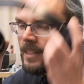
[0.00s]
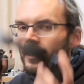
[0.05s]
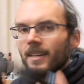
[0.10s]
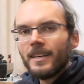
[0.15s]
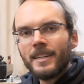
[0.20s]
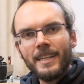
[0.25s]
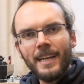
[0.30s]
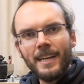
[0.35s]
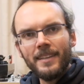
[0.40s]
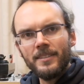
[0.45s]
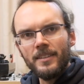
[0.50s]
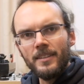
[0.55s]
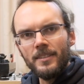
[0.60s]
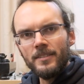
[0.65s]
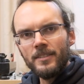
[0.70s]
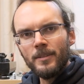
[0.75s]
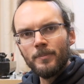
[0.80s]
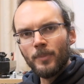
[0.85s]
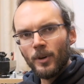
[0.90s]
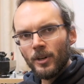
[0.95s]

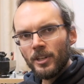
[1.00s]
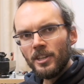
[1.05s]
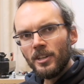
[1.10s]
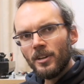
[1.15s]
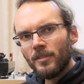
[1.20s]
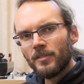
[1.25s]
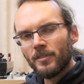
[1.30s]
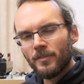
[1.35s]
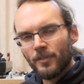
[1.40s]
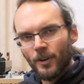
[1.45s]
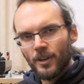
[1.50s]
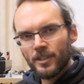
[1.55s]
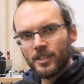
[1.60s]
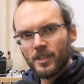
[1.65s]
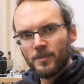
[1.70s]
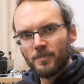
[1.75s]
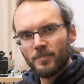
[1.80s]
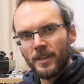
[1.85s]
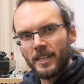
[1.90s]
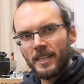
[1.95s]
Again, the body of the voice
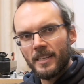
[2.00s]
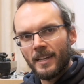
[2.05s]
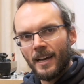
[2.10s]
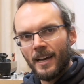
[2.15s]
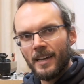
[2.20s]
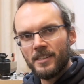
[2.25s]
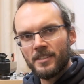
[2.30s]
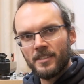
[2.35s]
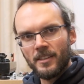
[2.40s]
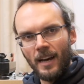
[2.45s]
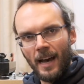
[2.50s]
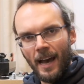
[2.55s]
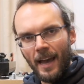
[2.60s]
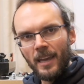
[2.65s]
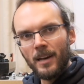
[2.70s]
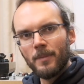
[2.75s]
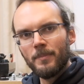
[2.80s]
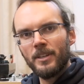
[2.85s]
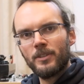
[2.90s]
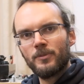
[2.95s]
is pretty nice. The
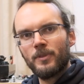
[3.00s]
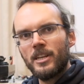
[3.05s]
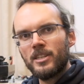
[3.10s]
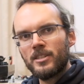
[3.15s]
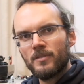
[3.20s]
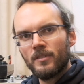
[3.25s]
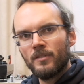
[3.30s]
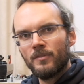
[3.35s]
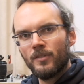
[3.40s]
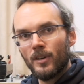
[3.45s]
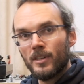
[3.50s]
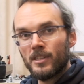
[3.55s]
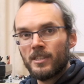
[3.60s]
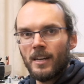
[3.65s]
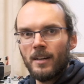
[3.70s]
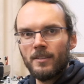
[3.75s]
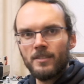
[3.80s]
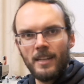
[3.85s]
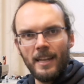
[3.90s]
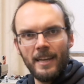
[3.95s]
higher mid-range of the voice
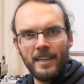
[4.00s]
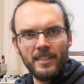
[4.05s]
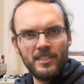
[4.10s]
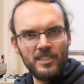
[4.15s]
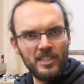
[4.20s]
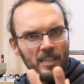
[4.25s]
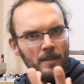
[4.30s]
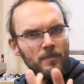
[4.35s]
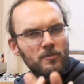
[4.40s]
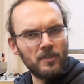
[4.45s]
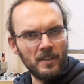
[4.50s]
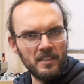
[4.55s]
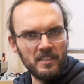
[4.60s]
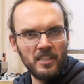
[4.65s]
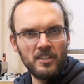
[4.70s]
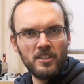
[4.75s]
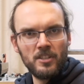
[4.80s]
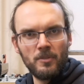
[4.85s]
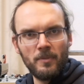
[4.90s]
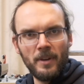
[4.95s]
sounds like a cheap
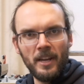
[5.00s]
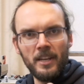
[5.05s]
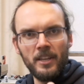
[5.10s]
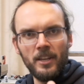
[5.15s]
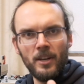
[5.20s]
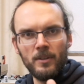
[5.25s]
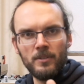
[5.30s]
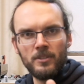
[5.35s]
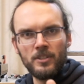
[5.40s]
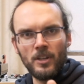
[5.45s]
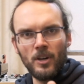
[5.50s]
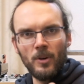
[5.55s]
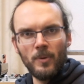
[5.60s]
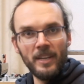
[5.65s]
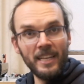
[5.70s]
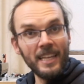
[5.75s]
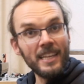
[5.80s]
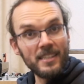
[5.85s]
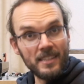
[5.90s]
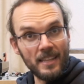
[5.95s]
transistor radio, so
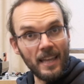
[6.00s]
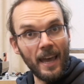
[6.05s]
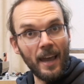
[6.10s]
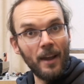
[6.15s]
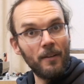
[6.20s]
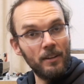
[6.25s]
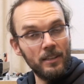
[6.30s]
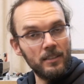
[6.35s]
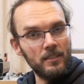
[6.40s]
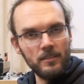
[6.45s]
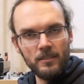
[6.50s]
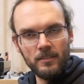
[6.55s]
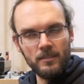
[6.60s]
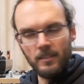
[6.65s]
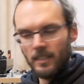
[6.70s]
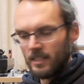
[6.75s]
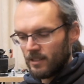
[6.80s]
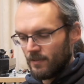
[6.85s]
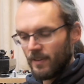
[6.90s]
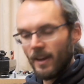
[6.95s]
it is there.
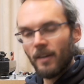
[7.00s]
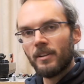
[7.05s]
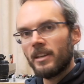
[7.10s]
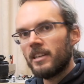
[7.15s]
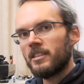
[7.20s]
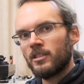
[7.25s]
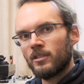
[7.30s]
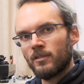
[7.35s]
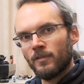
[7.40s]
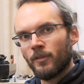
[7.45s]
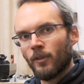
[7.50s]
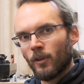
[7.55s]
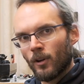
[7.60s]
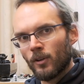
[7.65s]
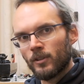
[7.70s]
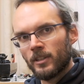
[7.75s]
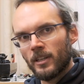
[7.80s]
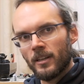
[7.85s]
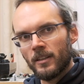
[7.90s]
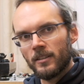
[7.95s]
It's very easy to
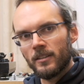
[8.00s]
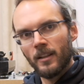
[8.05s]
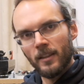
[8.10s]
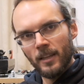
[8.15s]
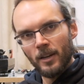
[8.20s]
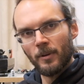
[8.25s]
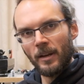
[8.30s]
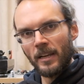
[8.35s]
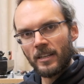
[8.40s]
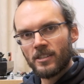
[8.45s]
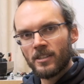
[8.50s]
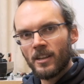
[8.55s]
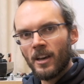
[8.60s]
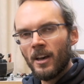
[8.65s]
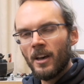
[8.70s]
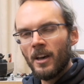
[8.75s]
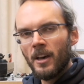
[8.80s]
follow the lyrics.